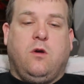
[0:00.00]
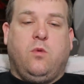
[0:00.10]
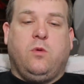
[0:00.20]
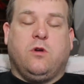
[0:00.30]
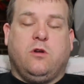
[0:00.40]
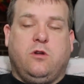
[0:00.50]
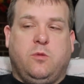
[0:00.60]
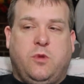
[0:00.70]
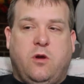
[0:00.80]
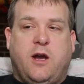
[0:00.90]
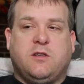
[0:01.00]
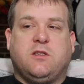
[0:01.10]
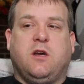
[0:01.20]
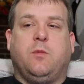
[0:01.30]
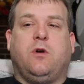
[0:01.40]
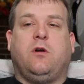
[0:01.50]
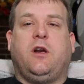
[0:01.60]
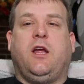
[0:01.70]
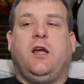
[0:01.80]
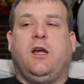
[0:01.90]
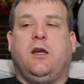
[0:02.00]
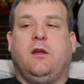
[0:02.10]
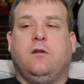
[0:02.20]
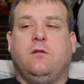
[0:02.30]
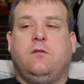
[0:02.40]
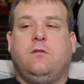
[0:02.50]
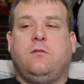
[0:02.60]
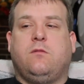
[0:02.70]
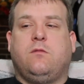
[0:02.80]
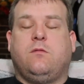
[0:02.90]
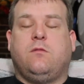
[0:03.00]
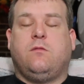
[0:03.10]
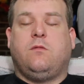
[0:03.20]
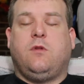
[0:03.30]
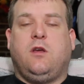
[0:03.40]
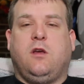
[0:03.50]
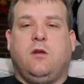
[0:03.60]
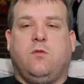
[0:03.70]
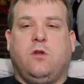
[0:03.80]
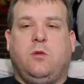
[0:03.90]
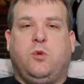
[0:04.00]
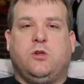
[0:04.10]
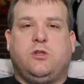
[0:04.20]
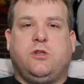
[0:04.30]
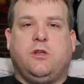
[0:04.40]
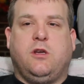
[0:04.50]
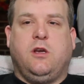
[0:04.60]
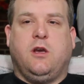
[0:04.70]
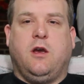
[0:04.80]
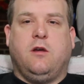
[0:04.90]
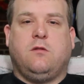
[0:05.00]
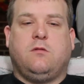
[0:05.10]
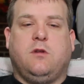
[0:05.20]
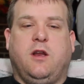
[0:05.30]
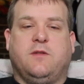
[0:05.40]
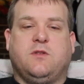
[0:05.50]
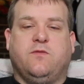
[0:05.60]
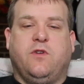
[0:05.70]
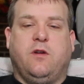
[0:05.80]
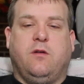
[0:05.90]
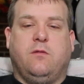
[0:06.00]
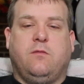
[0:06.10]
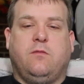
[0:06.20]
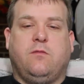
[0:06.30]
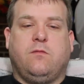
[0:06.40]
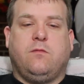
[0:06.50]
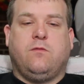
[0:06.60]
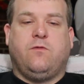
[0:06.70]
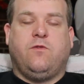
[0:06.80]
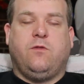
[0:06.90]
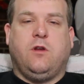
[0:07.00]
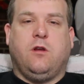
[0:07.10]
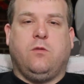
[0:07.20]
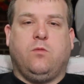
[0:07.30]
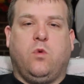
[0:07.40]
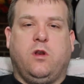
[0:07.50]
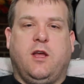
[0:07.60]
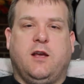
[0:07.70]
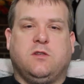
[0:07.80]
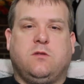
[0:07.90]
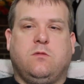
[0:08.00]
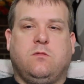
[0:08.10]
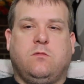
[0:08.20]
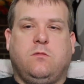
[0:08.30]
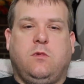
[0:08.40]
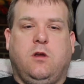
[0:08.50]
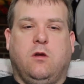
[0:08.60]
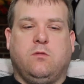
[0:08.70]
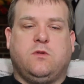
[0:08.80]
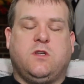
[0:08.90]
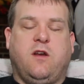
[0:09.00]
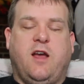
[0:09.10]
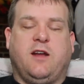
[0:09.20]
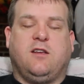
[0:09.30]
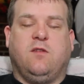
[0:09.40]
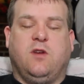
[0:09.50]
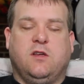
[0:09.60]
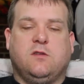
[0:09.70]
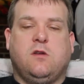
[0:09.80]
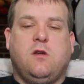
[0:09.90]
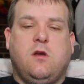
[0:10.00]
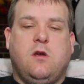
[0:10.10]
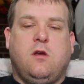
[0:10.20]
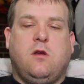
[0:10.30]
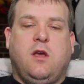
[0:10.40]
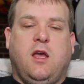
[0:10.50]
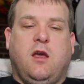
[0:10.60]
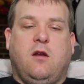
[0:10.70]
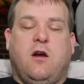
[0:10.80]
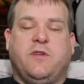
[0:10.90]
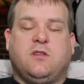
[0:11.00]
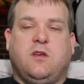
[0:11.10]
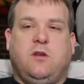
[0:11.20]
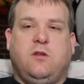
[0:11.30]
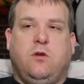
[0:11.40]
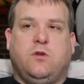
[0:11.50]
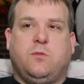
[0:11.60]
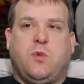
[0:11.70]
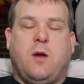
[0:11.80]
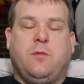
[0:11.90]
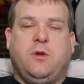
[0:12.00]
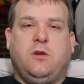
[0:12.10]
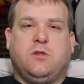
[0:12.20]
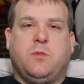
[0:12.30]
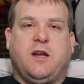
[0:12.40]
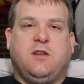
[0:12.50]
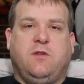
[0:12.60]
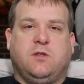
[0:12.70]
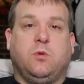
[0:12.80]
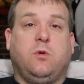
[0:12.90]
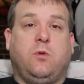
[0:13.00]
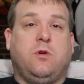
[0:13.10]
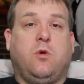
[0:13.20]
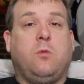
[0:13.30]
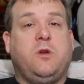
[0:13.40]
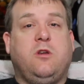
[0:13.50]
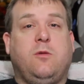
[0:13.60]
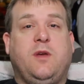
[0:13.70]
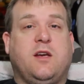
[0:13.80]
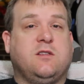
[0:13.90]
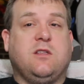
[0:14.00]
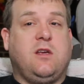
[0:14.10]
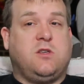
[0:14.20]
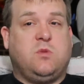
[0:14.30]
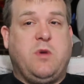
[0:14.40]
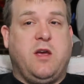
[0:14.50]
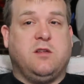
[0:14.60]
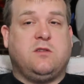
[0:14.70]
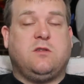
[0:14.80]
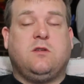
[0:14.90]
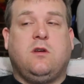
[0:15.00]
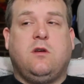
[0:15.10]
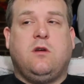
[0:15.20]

we were going to do the blowout summer and really push and have some fun, one last, set of activities. And obviously probably do some activities that we wouldn't normally do because of the expense.